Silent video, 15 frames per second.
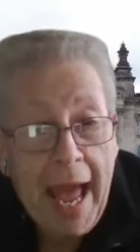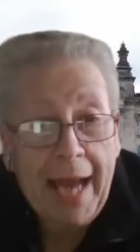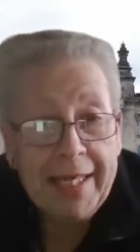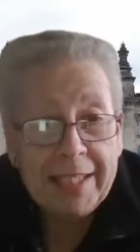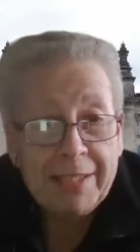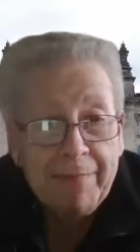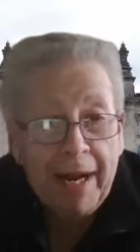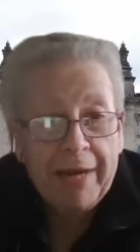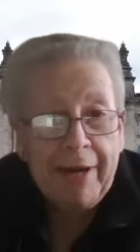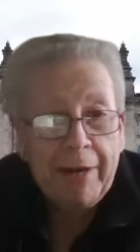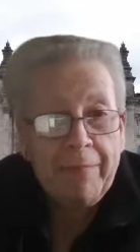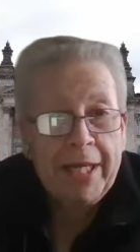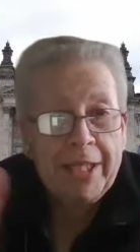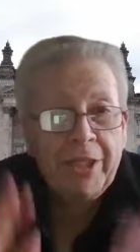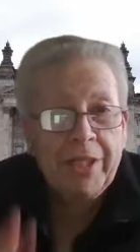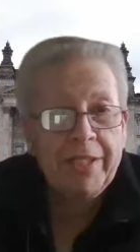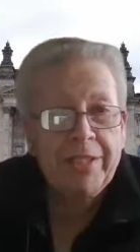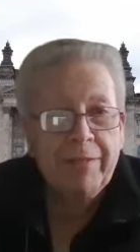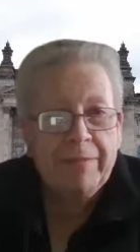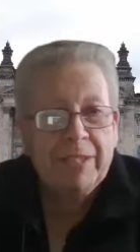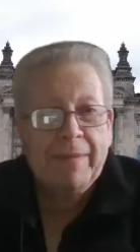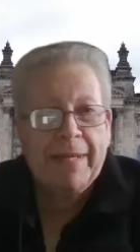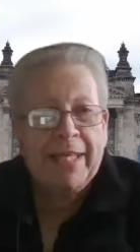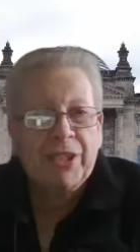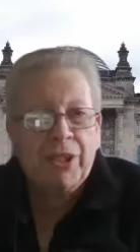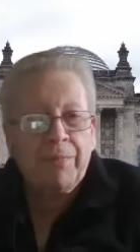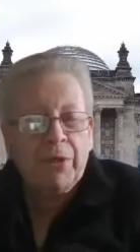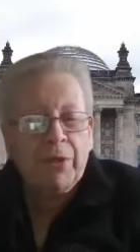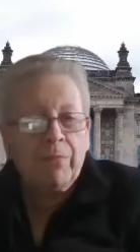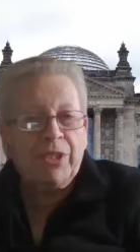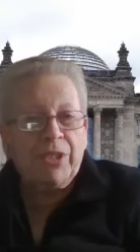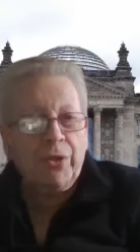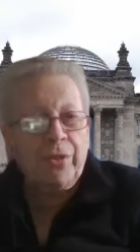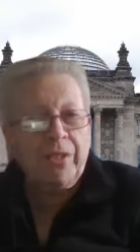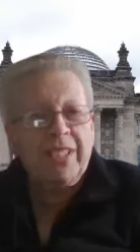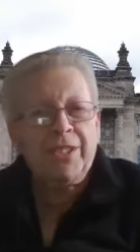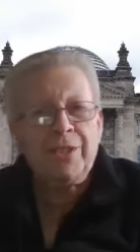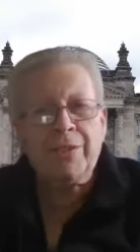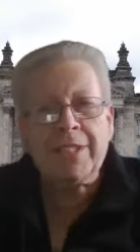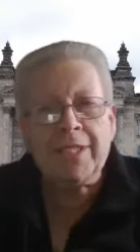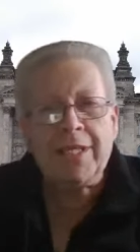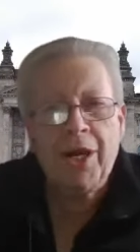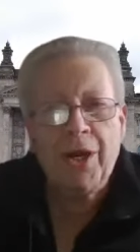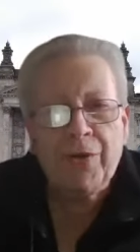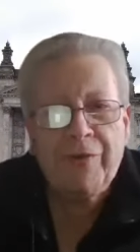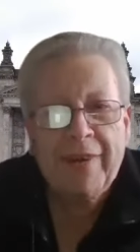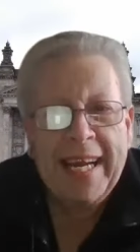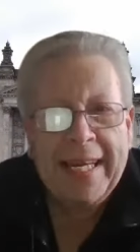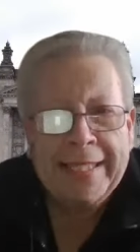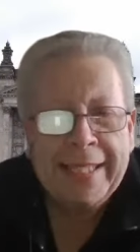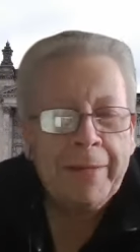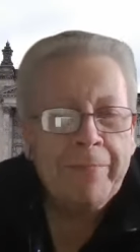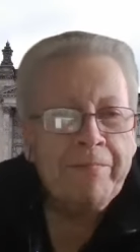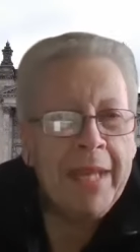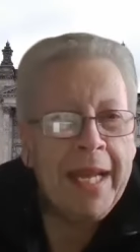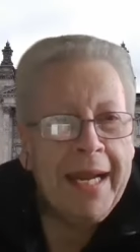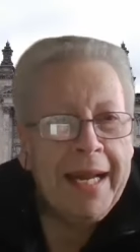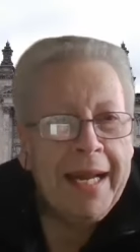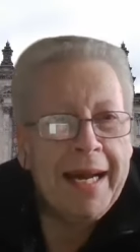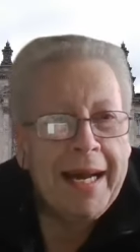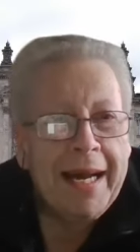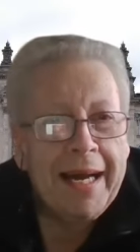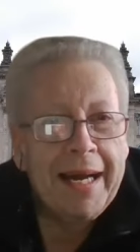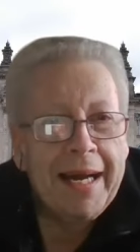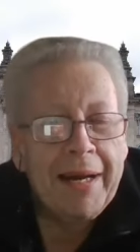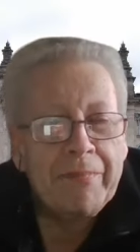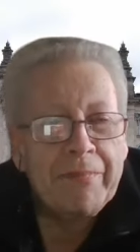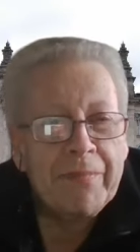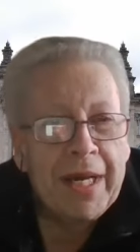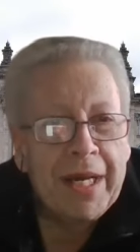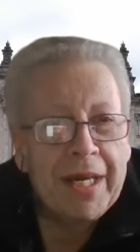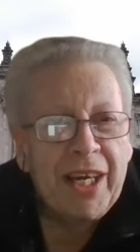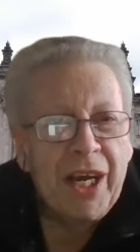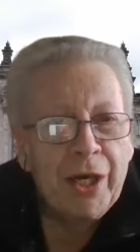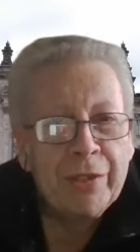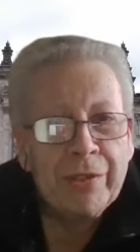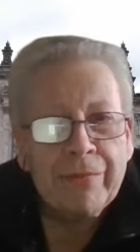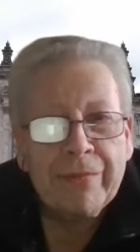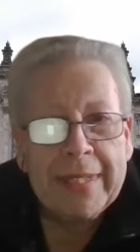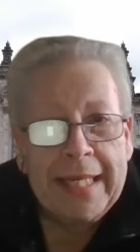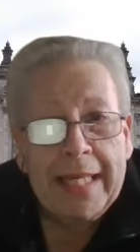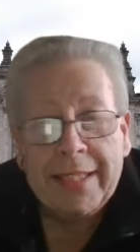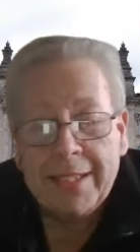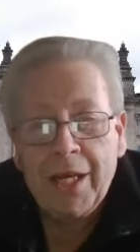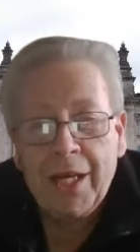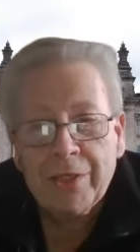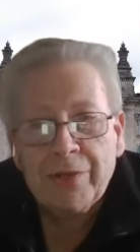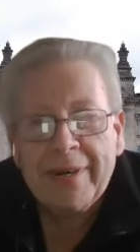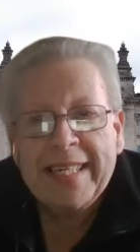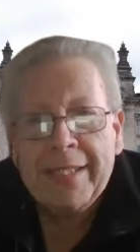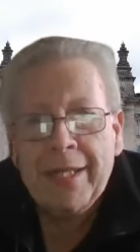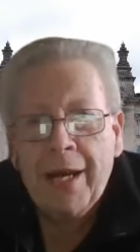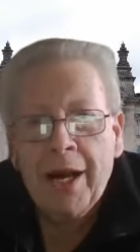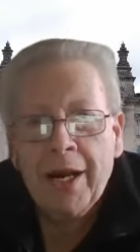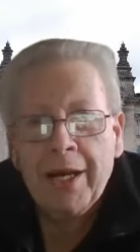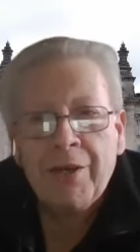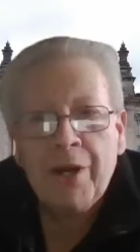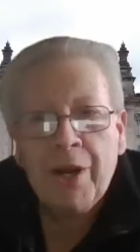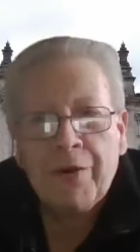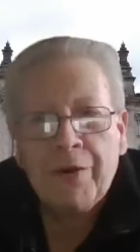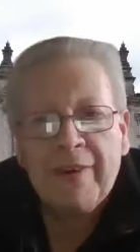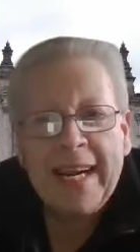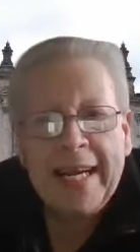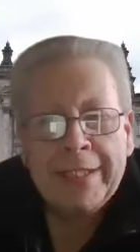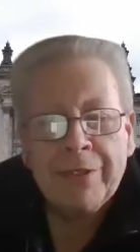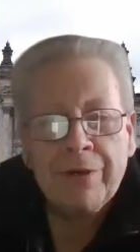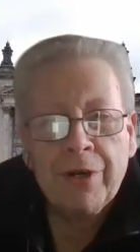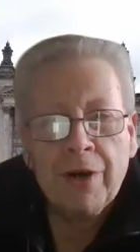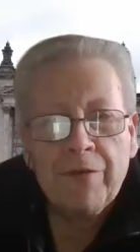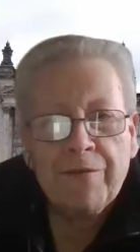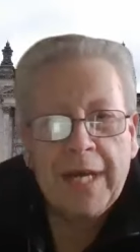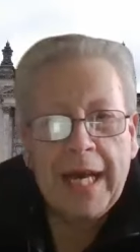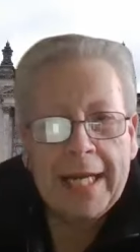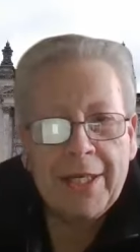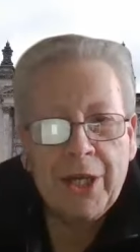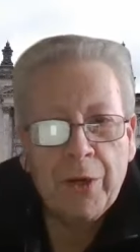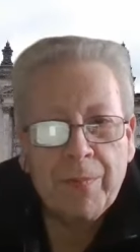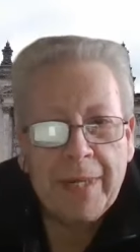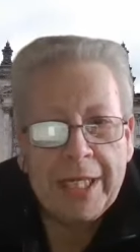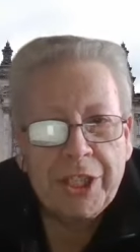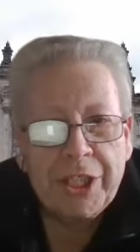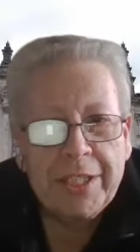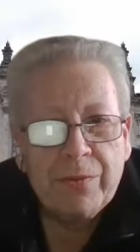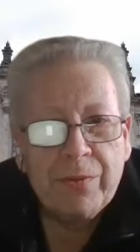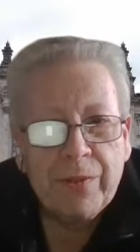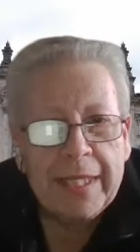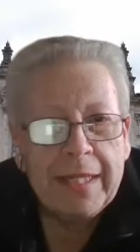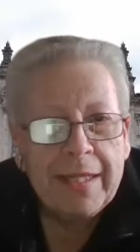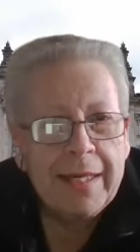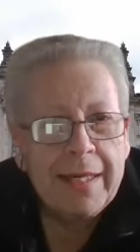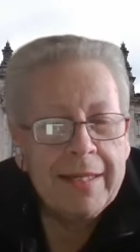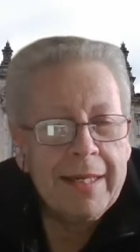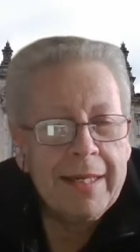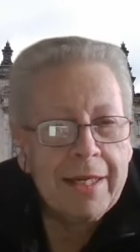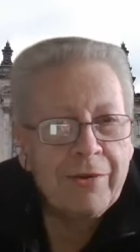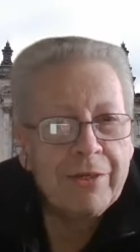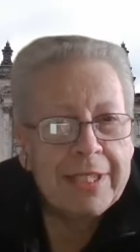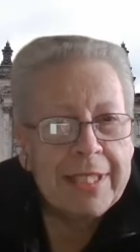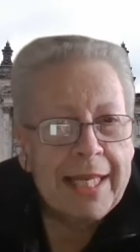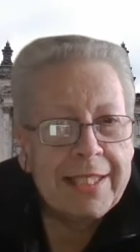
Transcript: And it's my great pleasure to be speaking to Bill Mousoulis, who's the co-creator, um, uh, co yes, co-director, uh, co-creator of uh, Unknown Pleasures with uh, Chris